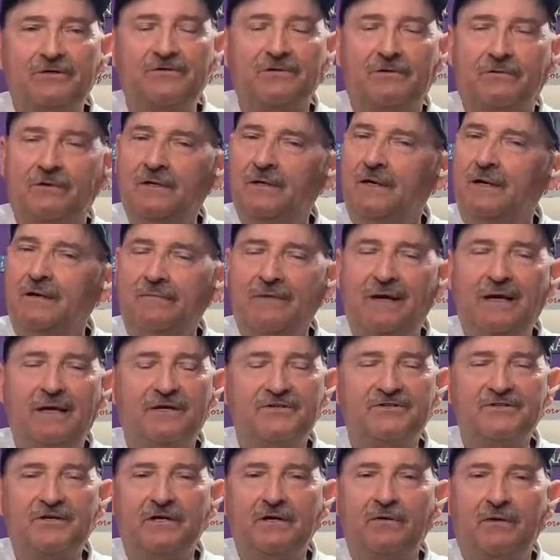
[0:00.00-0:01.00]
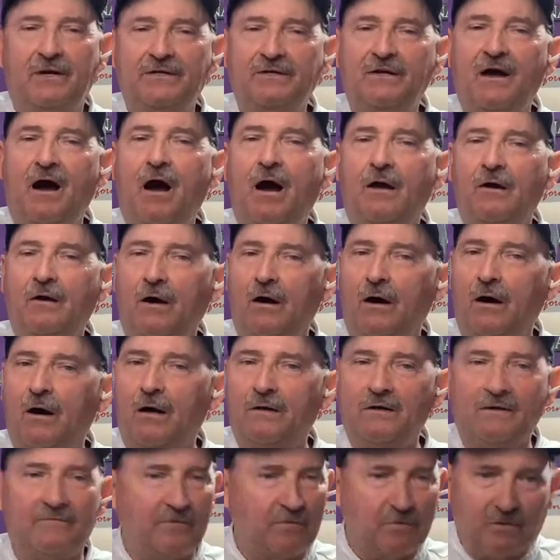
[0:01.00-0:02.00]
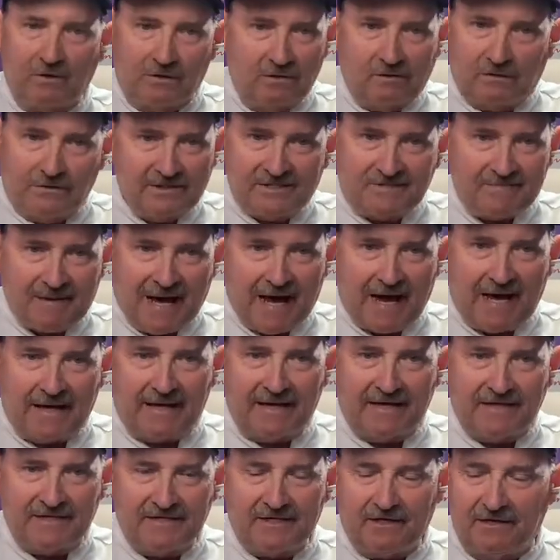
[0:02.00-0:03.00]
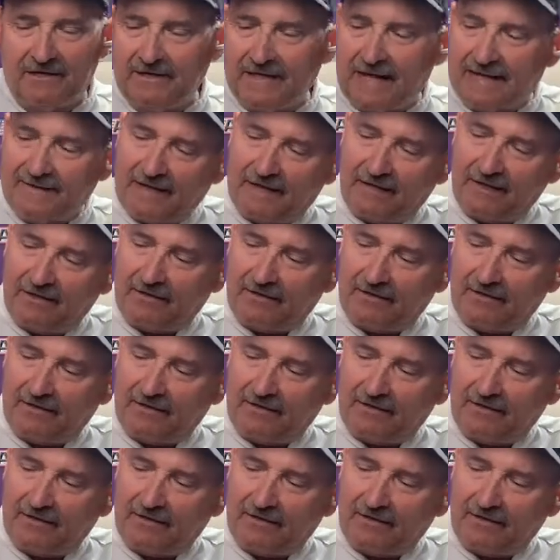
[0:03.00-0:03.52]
So, man, I'll tell you what, not all of the world is bad. I can tell you that.